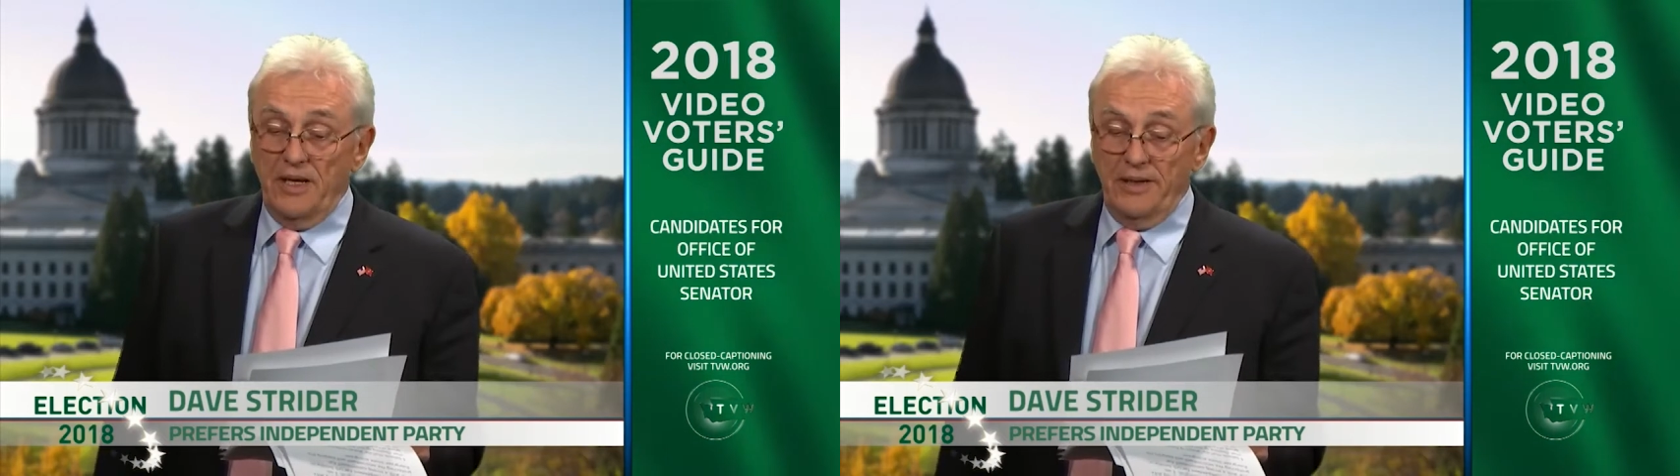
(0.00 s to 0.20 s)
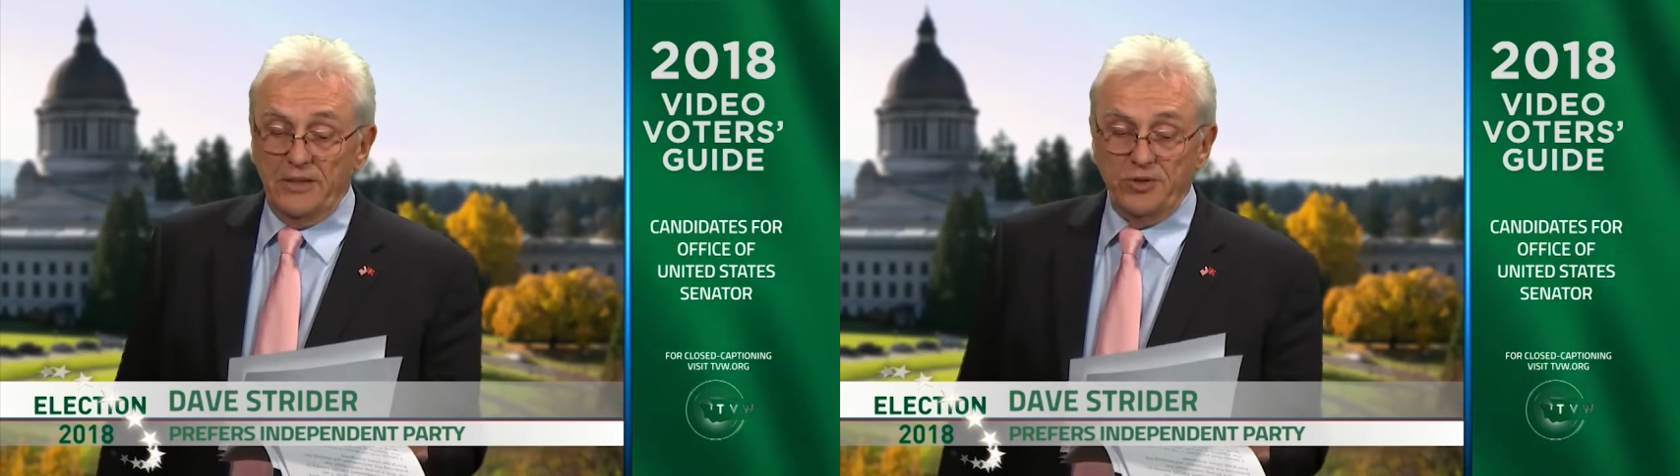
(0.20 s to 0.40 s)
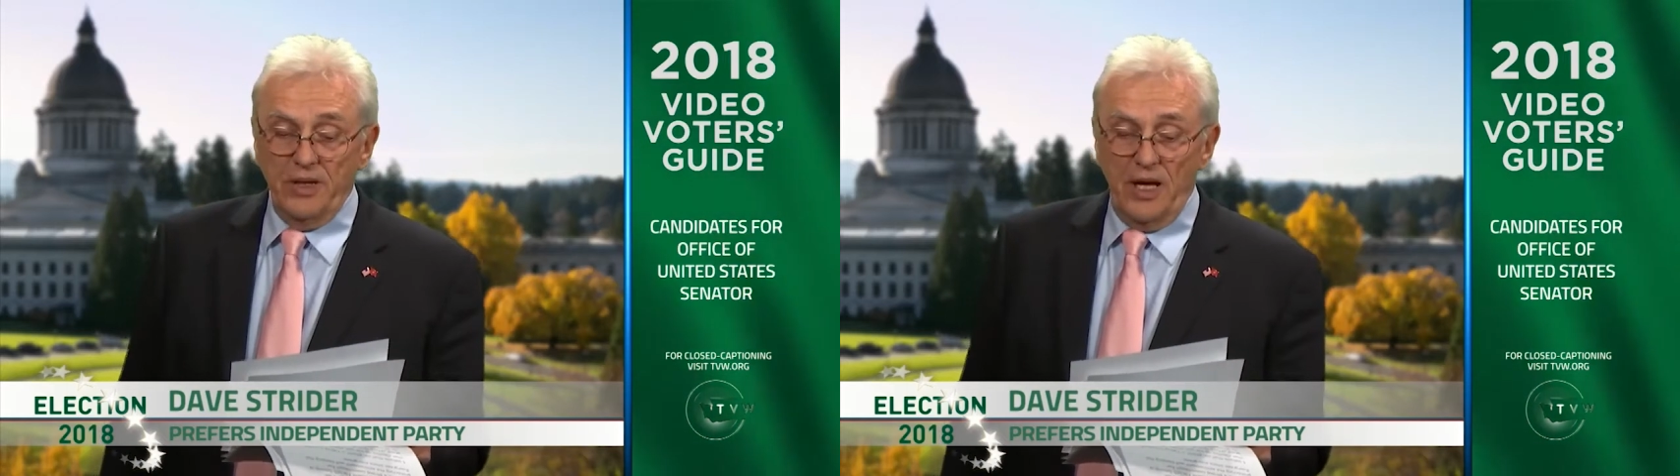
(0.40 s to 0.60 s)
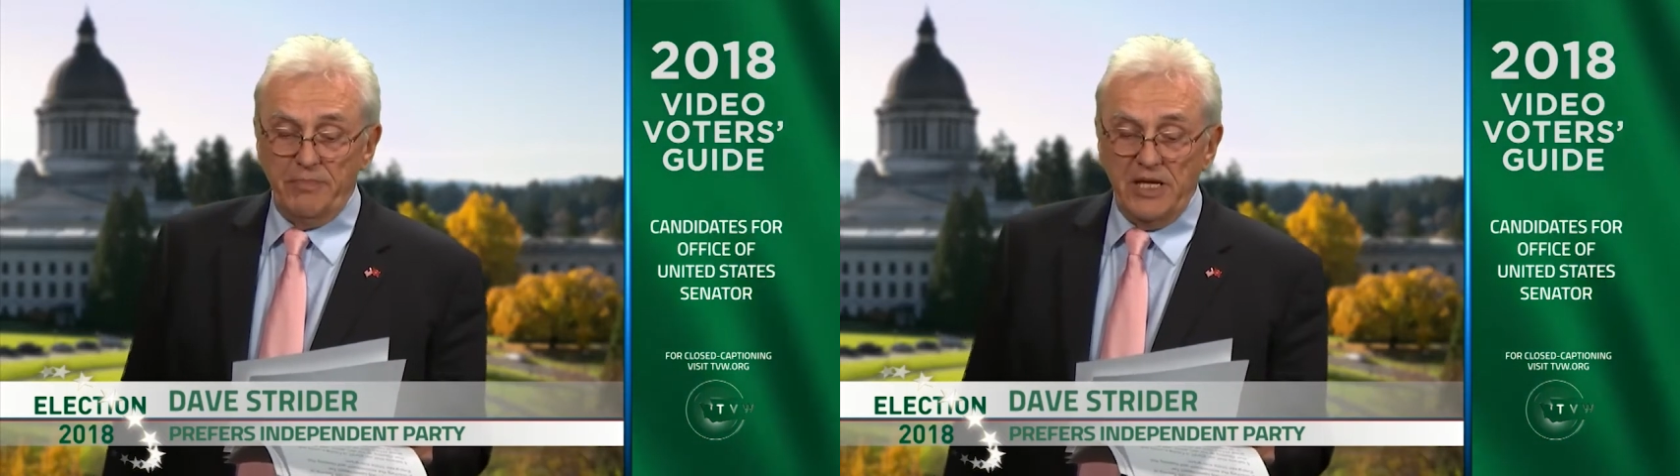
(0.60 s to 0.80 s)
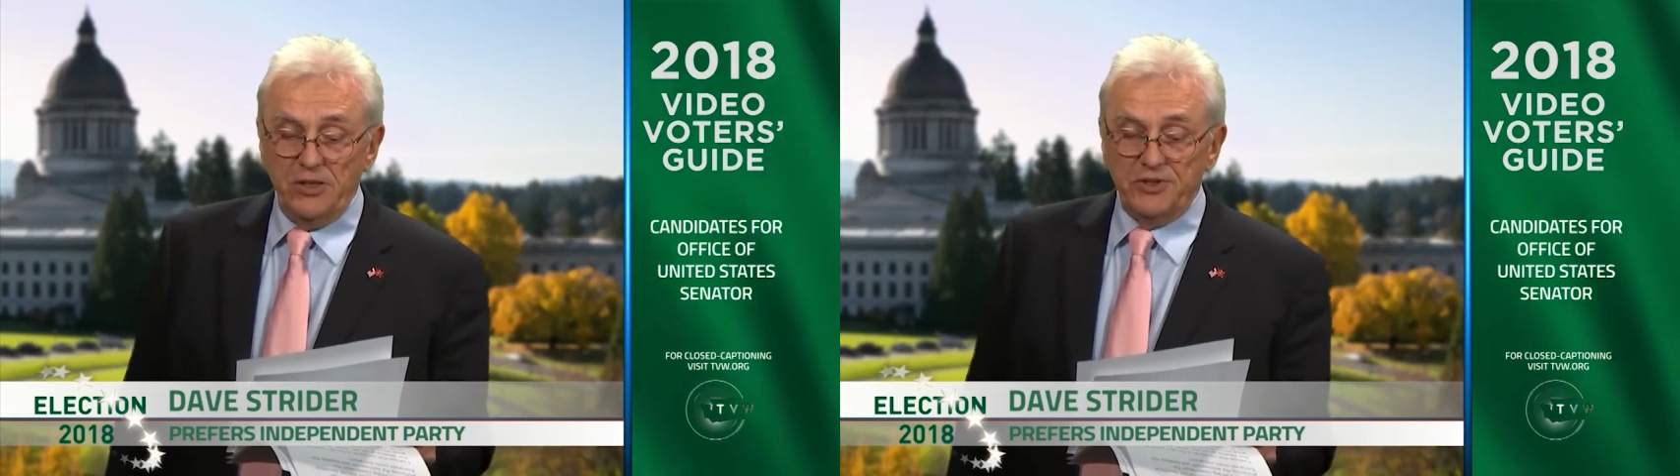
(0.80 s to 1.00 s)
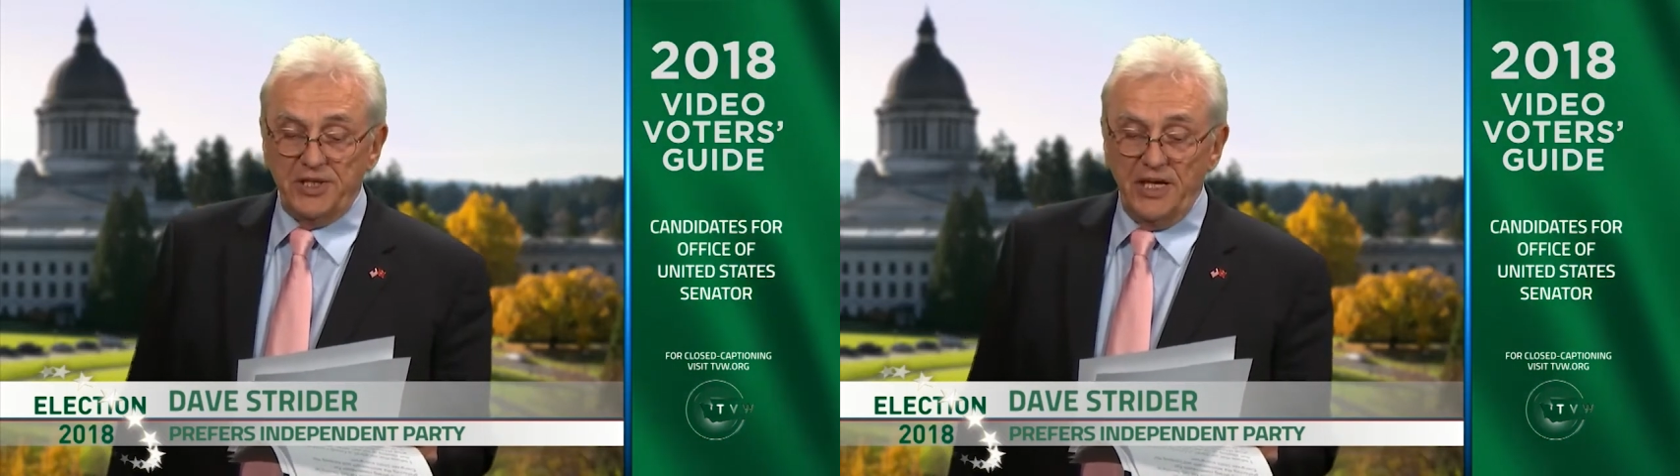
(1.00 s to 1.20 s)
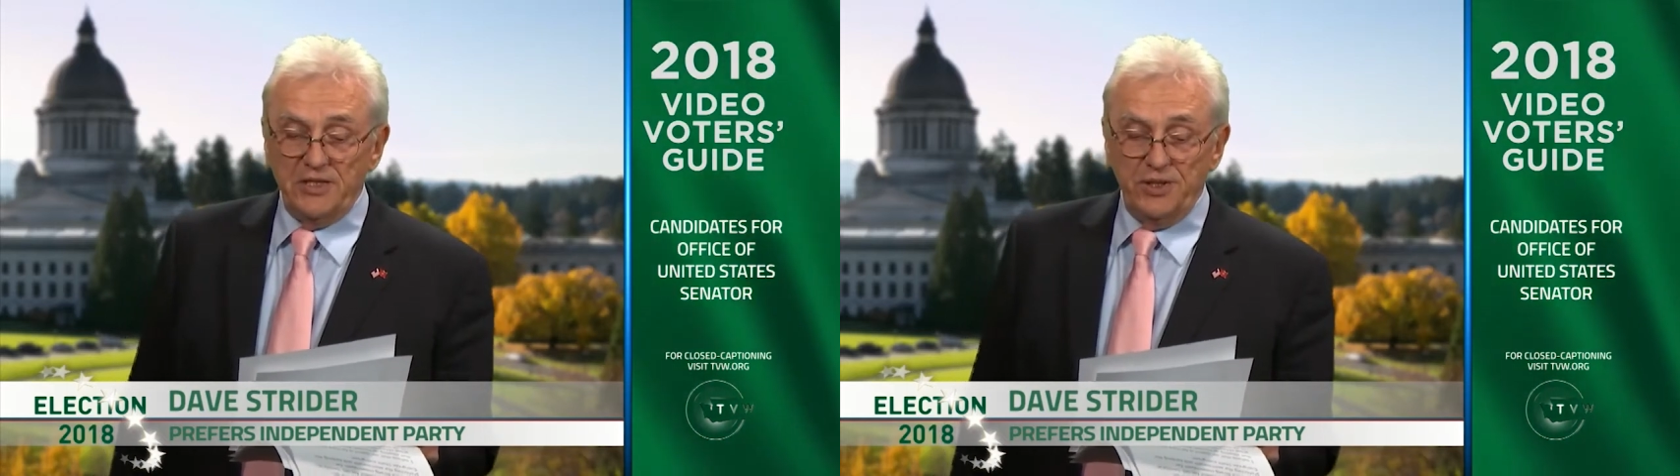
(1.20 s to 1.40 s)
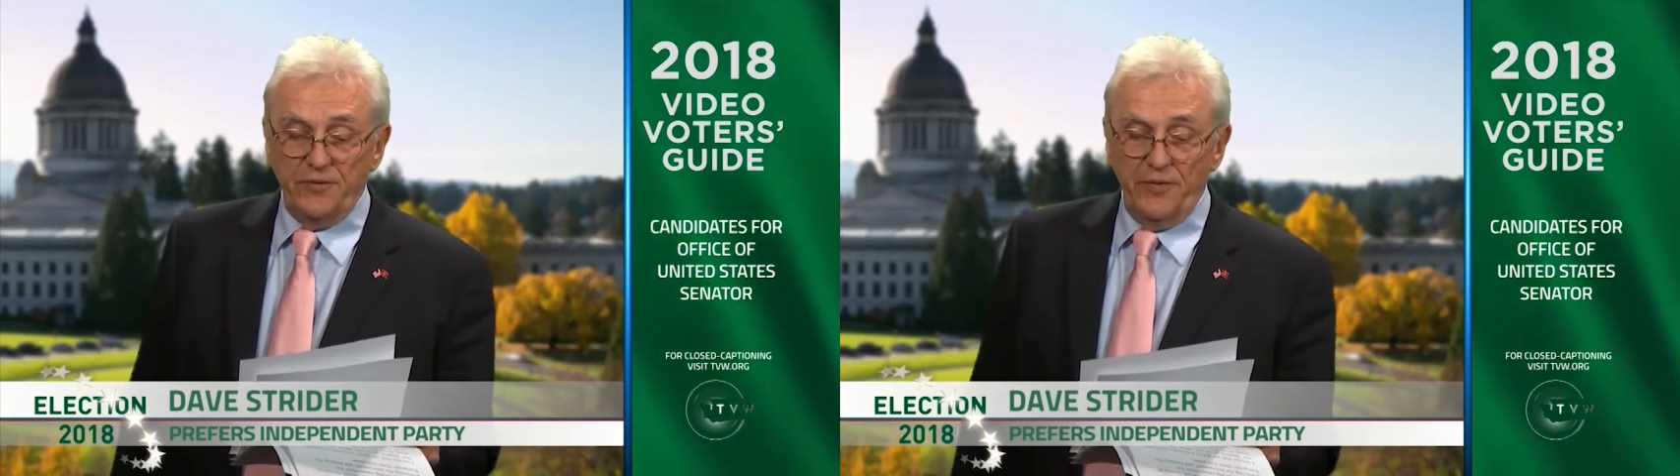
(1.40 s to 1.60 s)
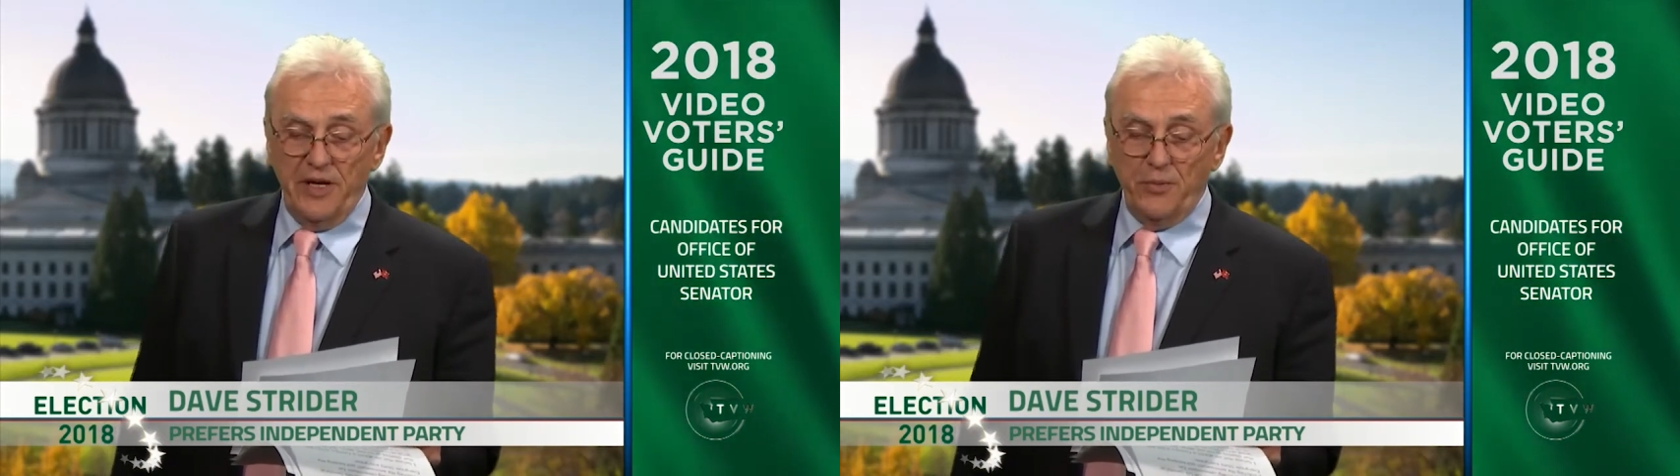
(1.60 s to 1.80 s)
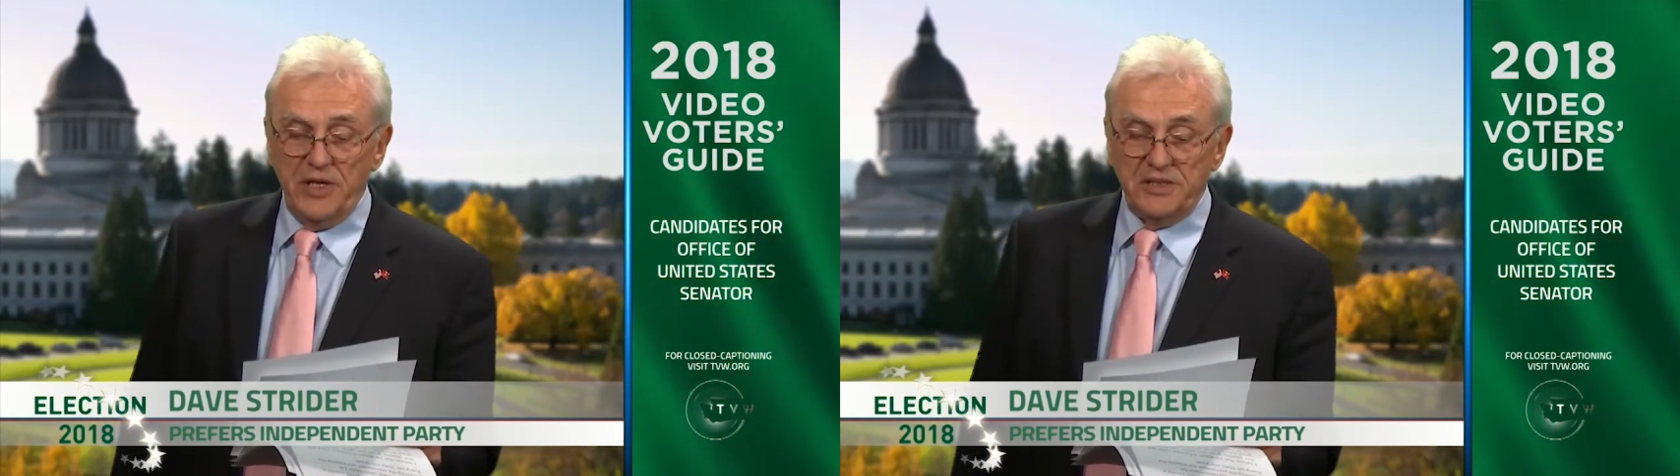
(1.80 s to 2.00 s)
and should not be used against you for any
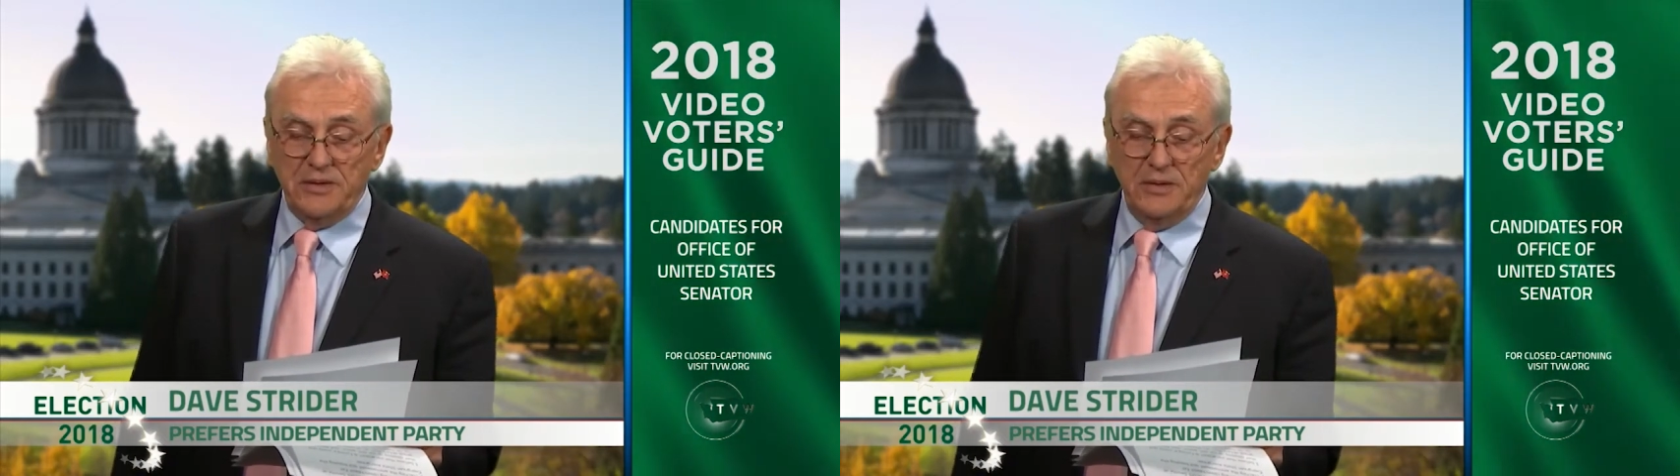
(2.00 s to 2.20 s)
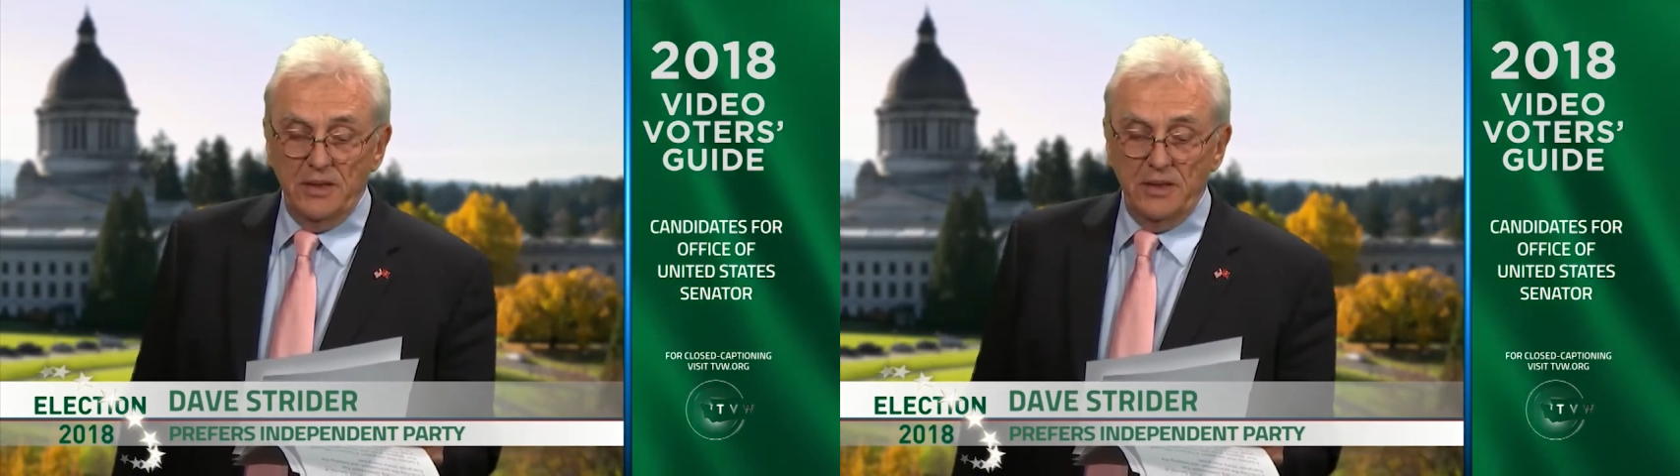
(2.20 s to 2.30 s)
reason.